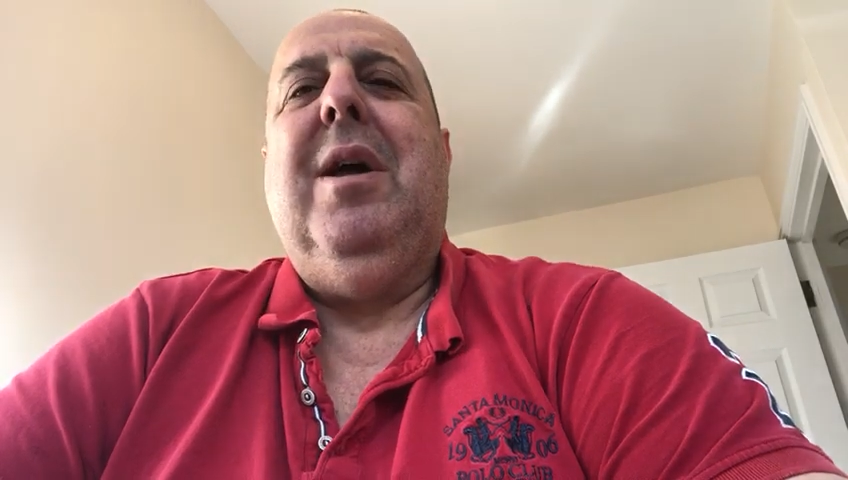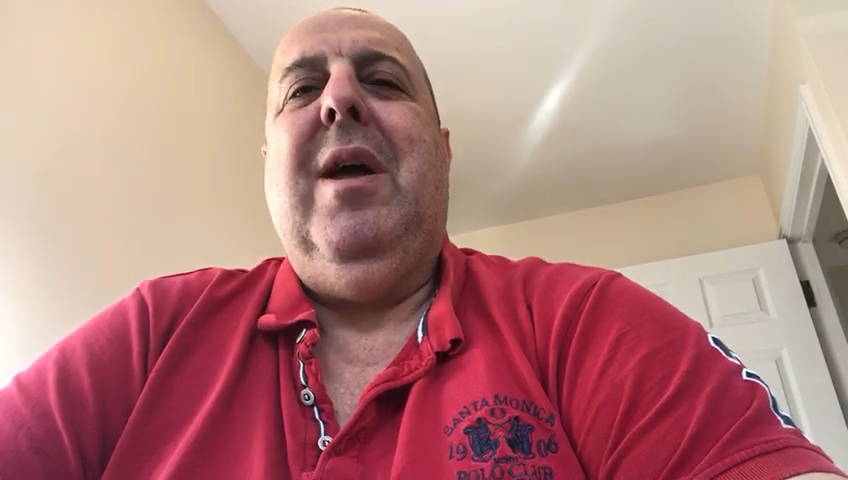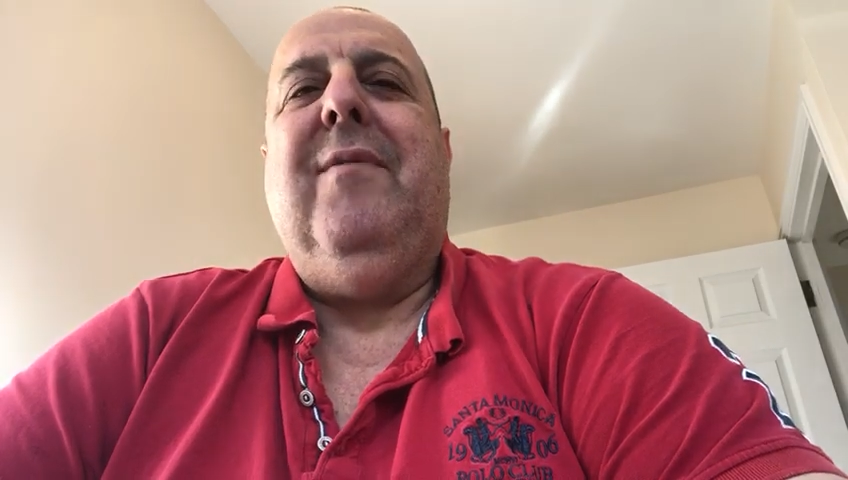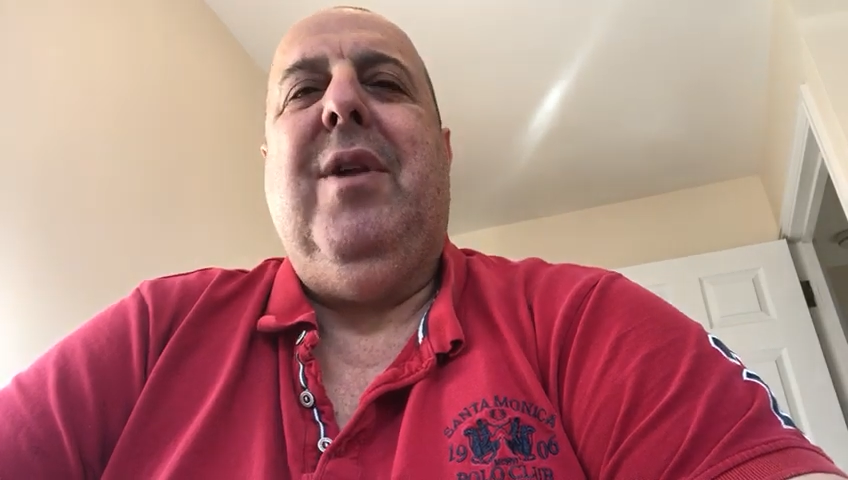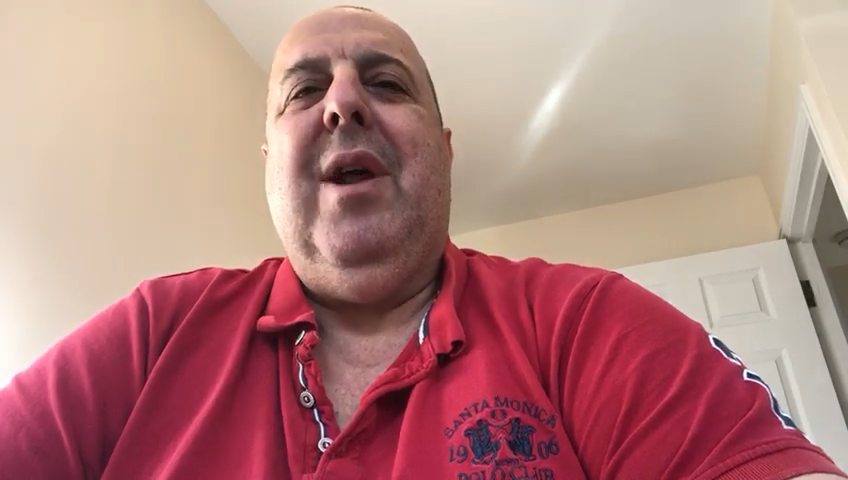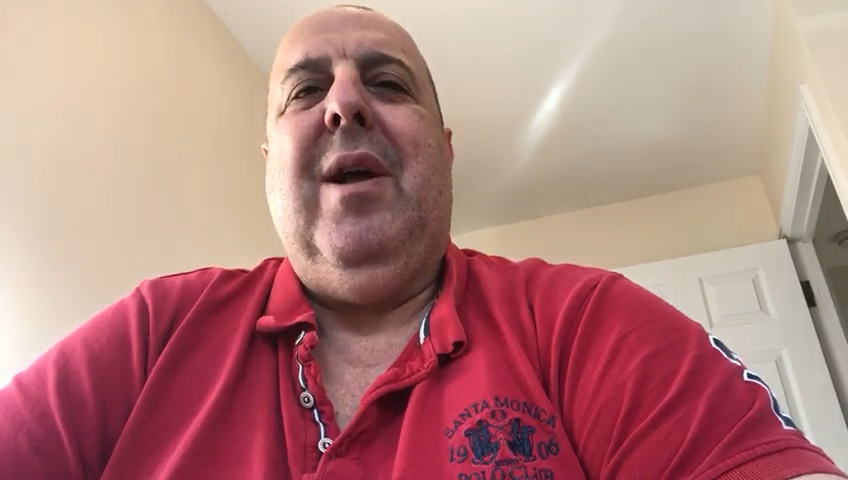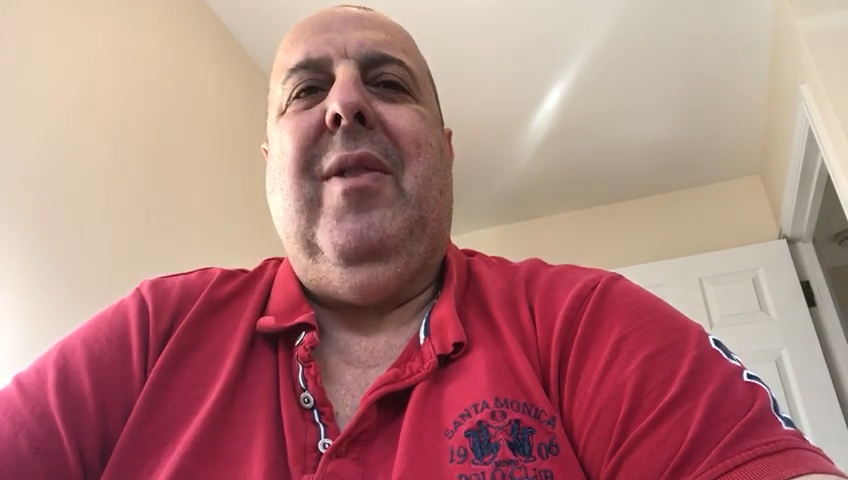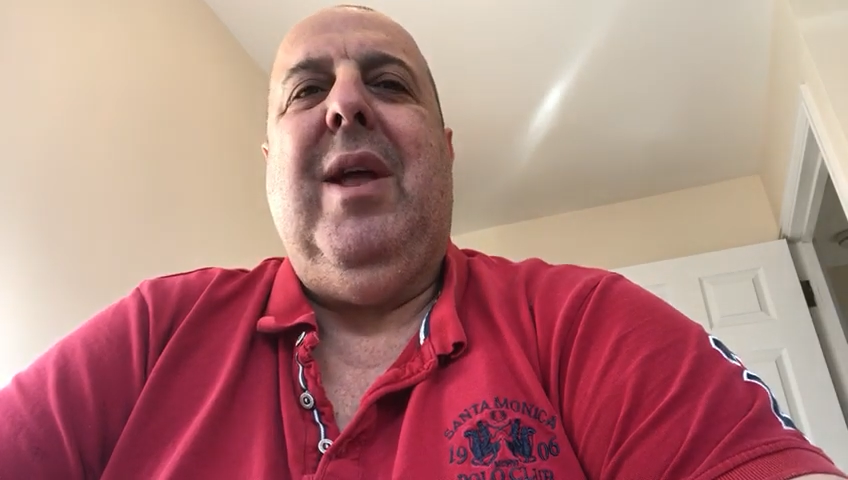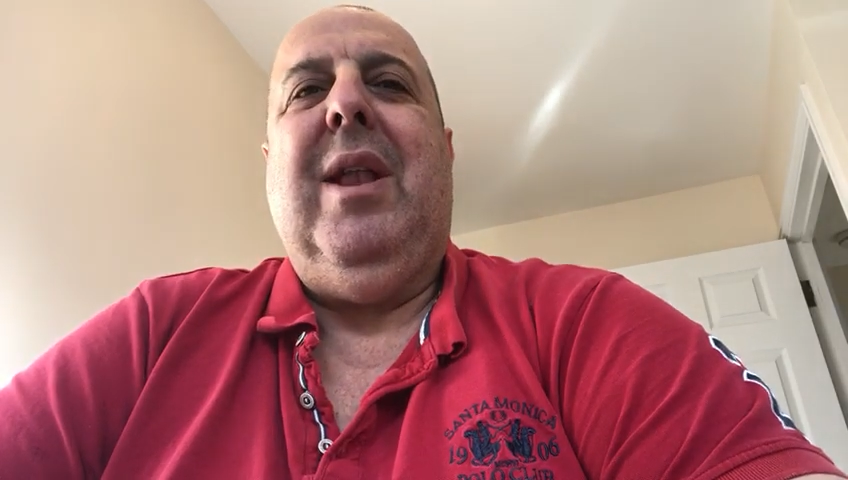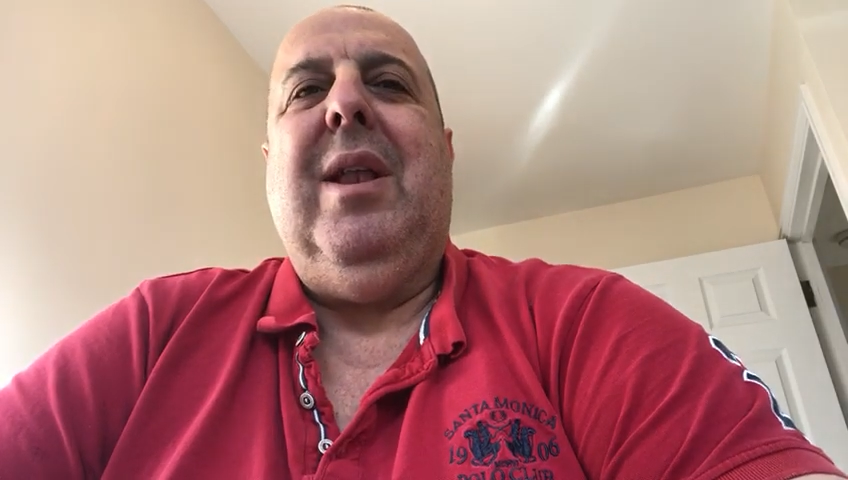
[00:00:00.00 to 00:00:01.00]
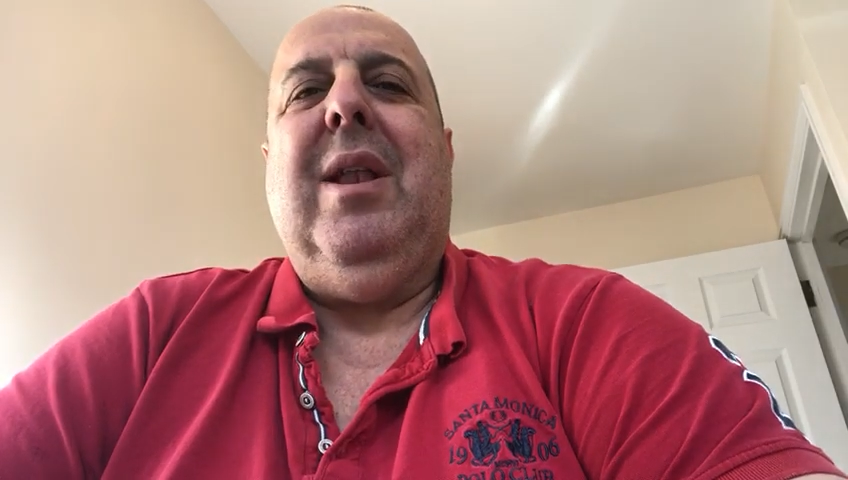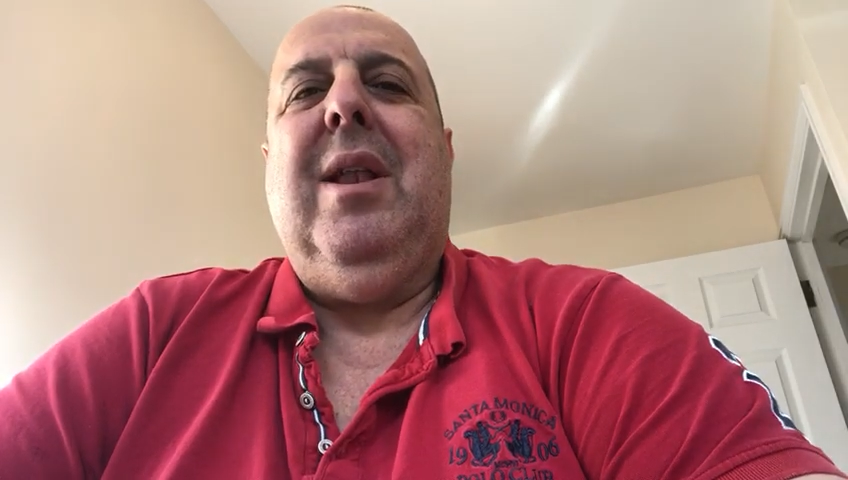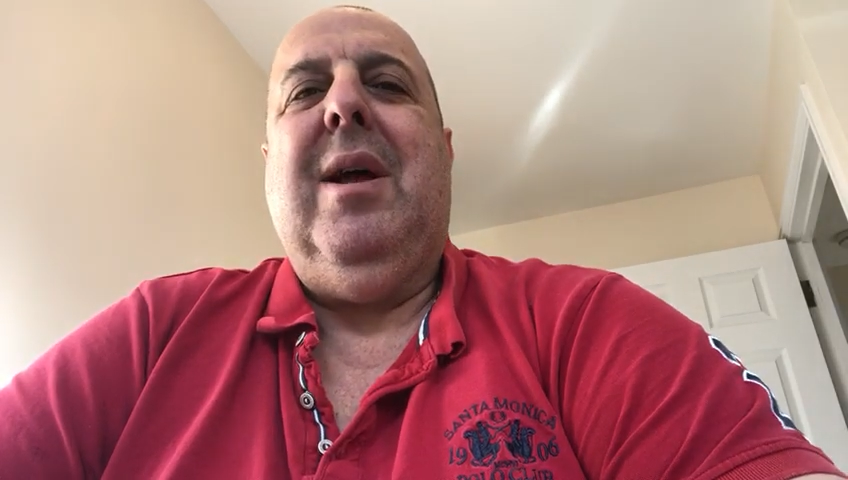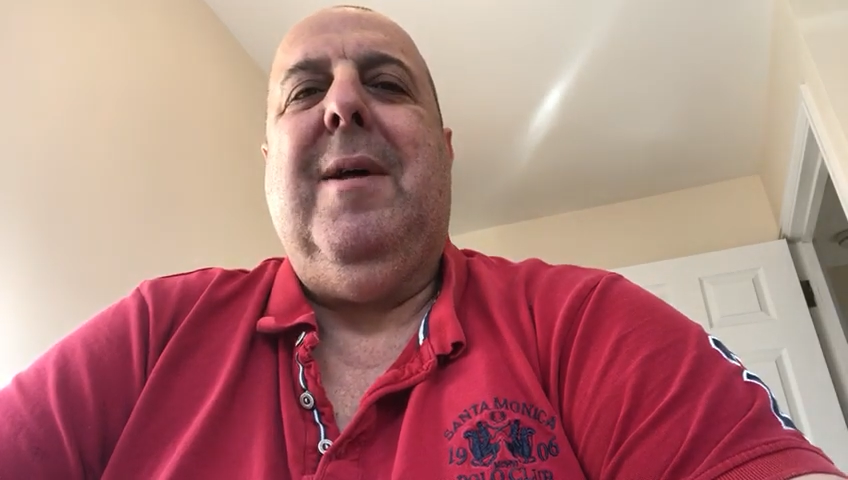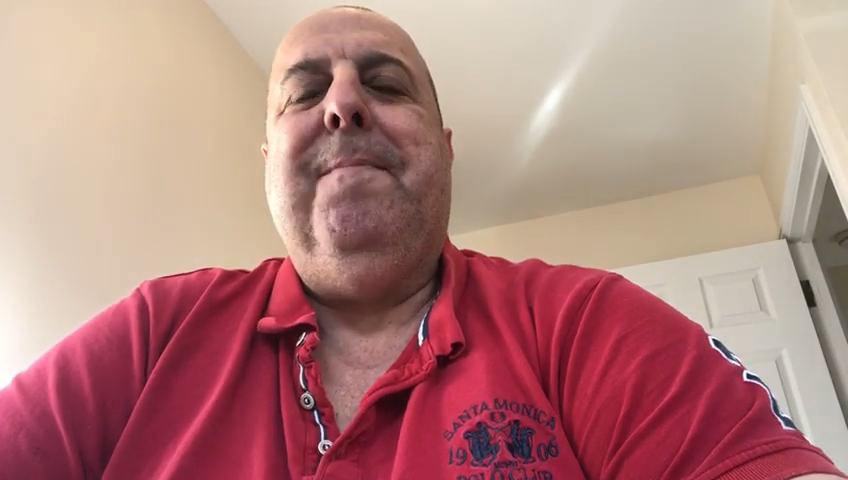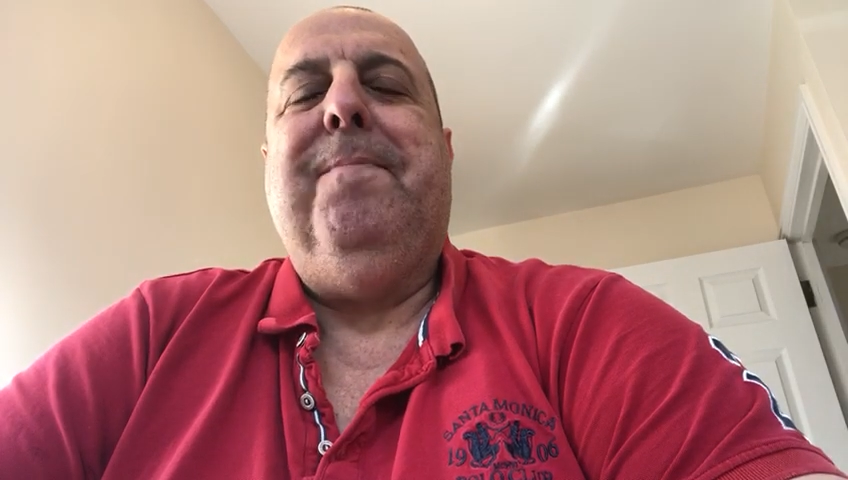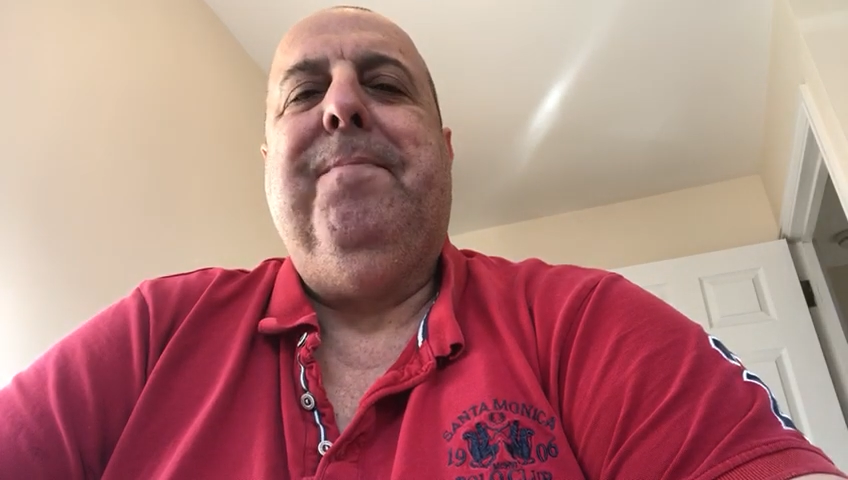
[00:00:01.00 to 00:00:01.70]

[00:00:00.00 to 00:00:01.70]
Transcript: every now and then, and uh,